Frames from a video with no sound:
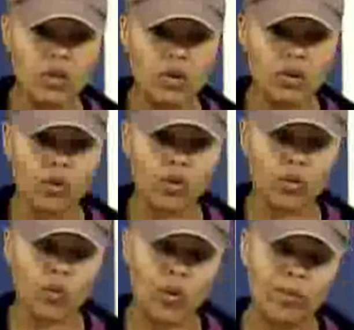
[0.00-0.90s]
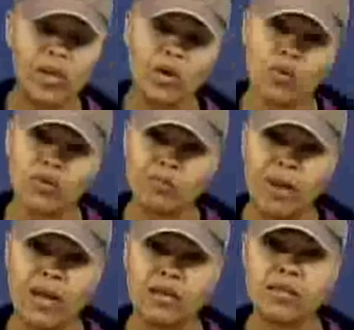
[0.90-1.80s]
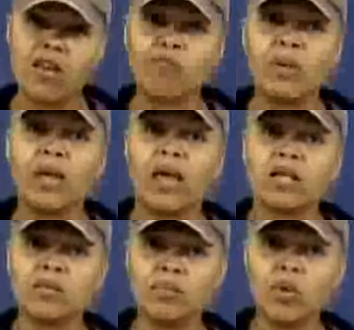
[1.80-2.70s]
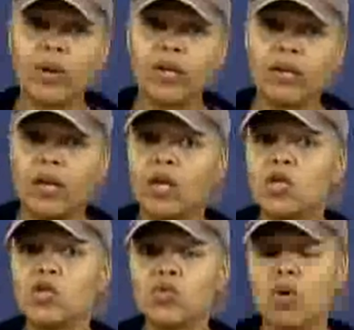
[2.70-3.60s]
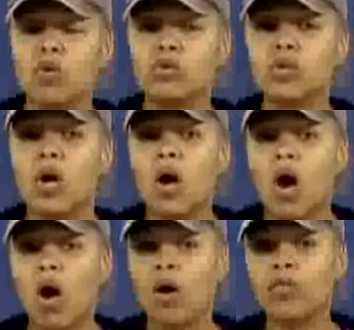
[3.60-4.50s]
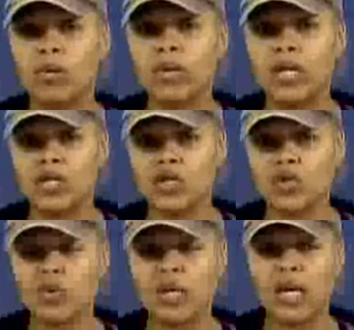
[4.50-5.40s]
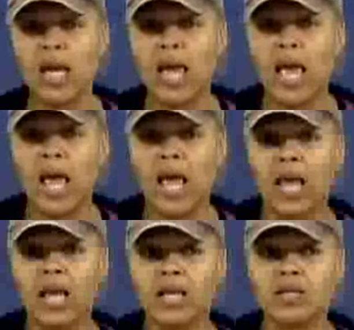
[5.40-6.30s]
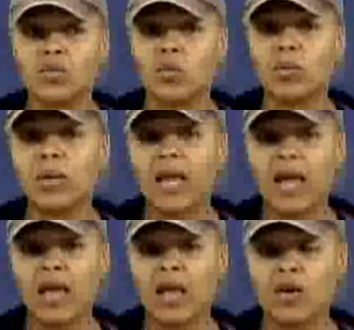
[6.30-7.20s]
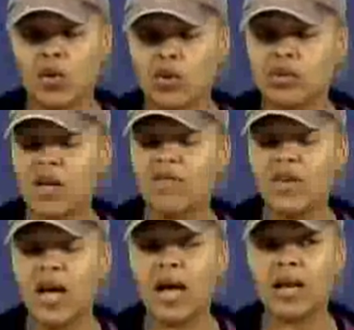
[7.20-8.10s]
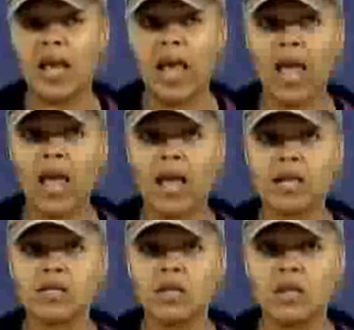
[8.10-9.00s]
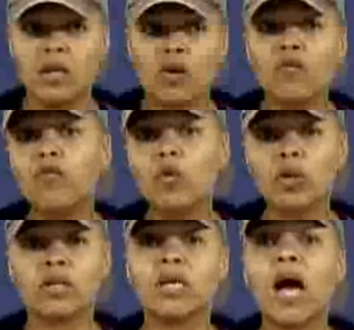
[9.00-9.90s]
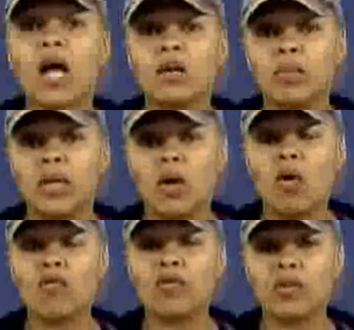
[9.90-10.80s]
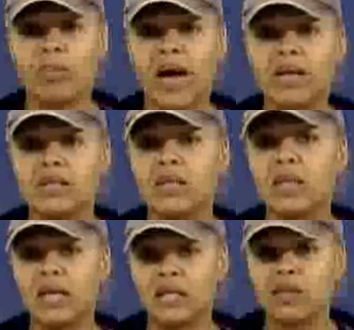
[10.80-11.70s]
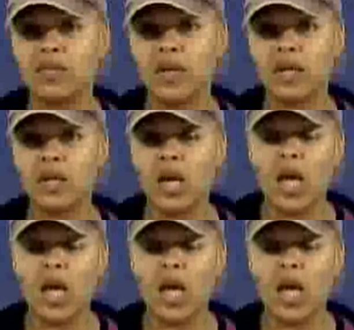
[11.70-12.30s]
the women and girls' bodies have been exploited and controlled all throughout history. And women and girls have not had full autonomy over the bodies that they live in,